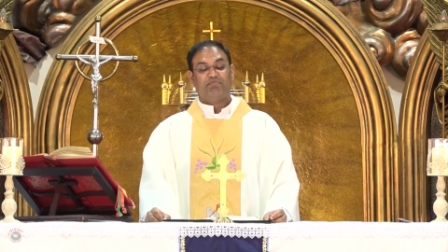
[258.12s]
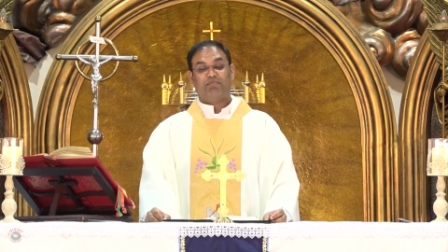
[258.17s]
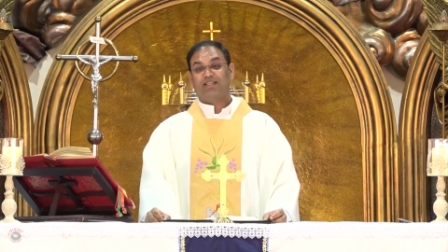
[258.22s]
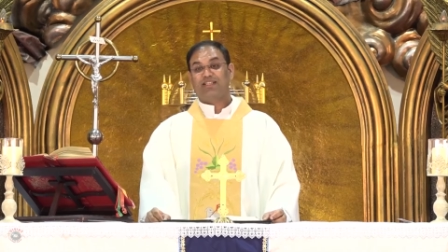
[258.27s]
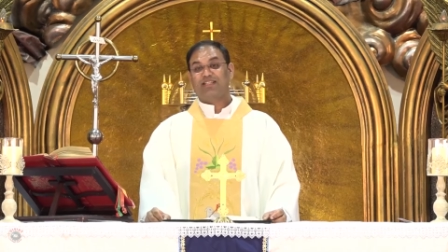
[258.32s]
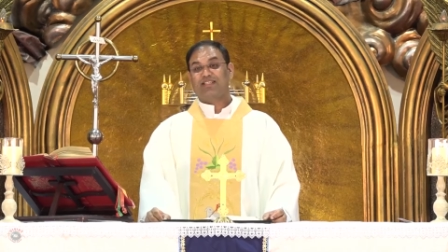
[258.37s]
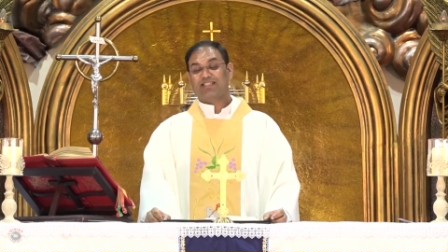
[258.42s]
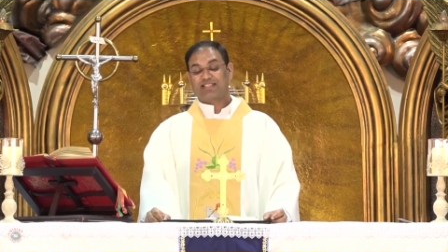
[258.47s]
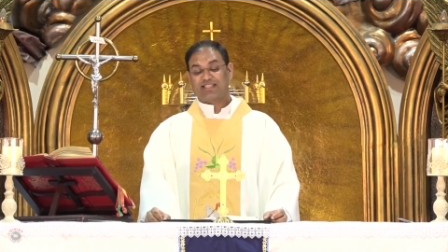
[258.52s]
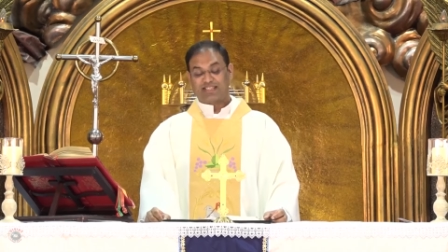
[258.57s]

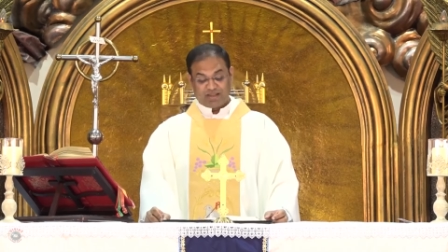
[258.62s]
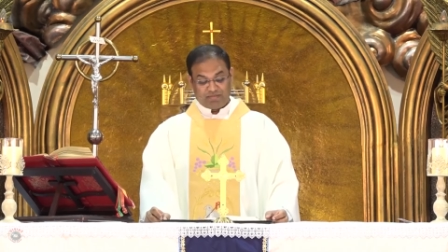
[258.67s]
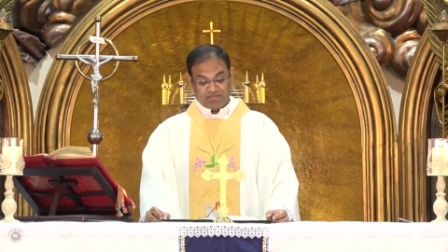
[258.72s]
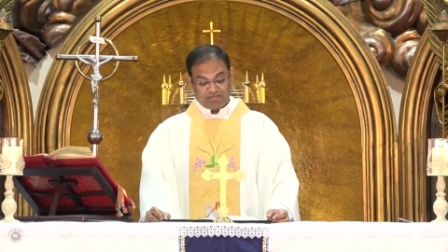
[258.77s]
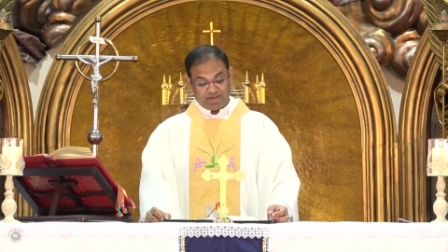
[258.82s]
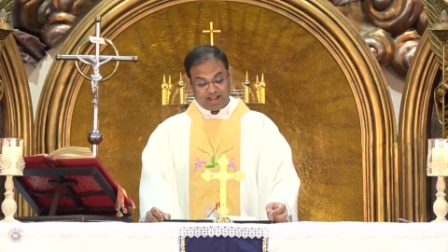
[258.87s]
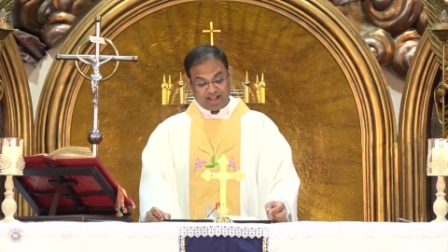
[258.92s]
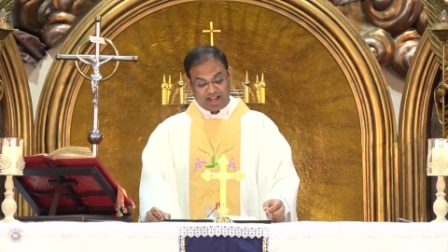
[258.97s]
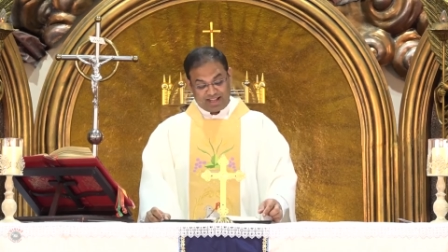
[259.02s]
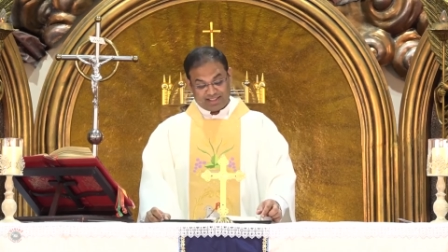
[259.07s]
But
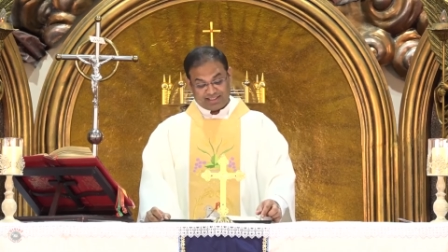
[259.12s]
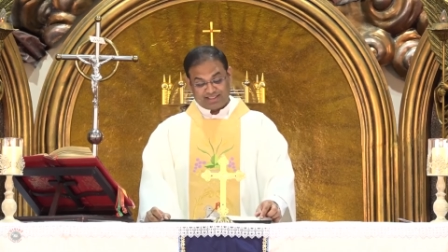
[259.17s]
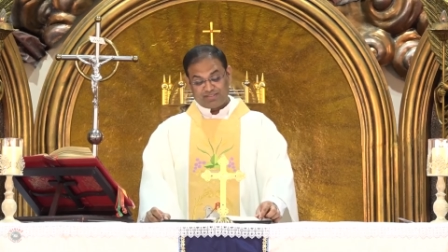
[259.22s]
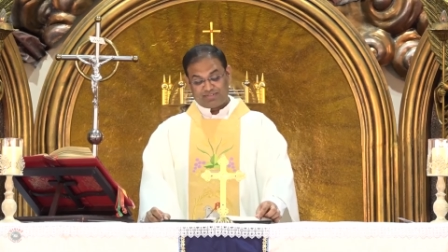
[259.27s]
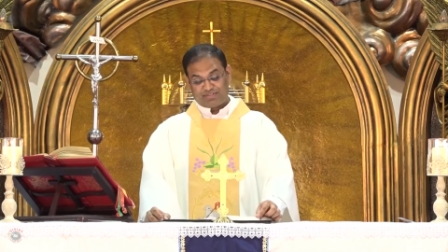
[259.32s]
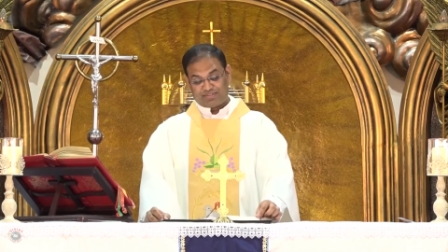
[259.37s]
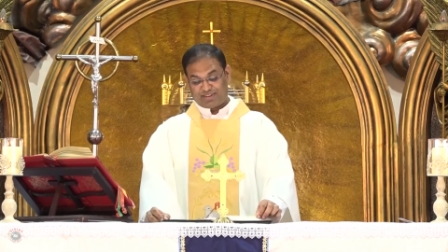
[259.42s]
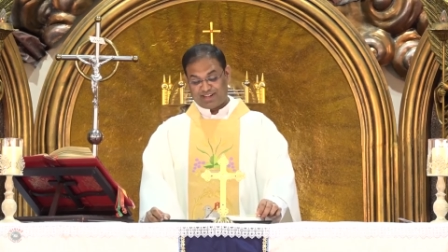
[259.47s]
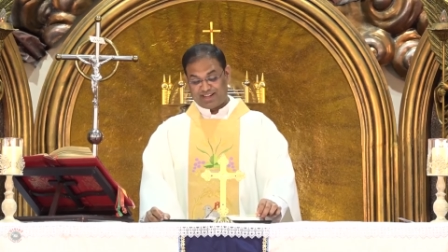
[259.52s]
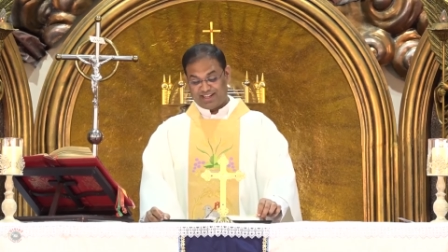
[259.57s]
some
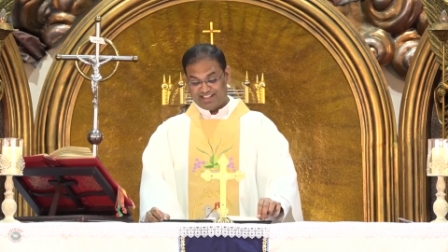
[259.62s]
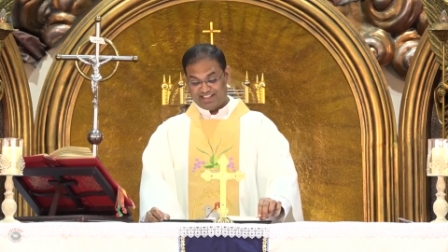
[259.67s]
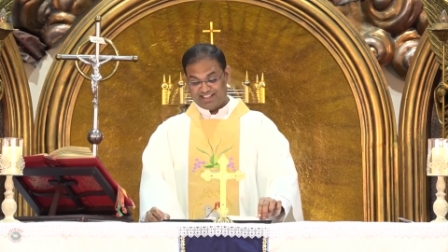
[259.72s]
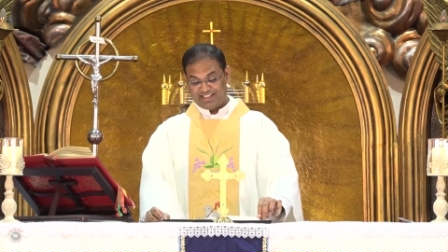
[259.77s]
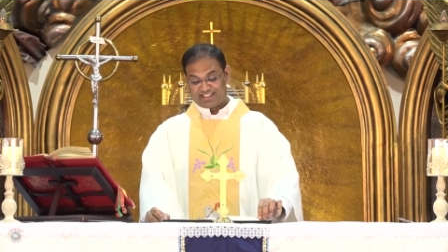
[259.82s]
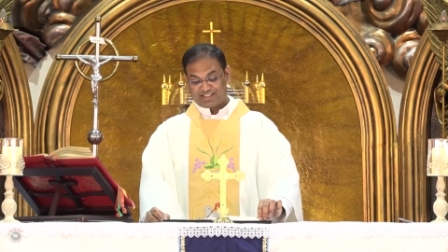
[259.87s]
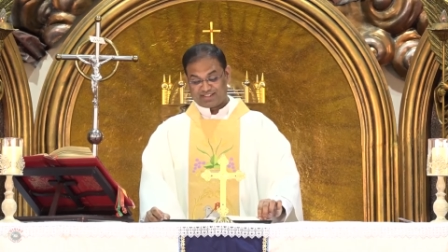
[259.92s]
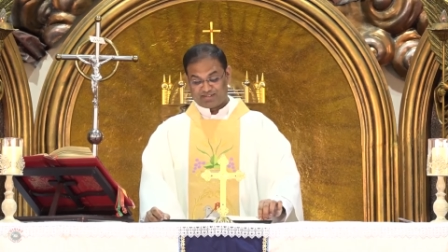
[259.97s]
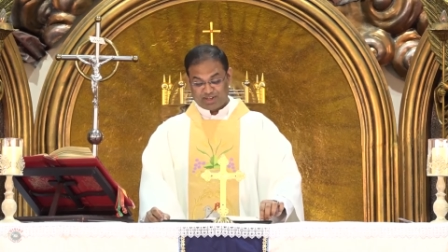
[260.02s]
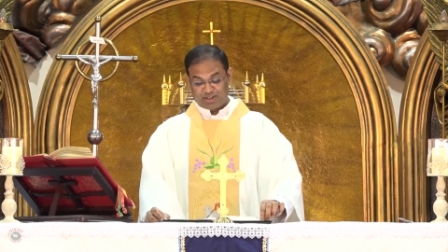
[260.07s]
other friend,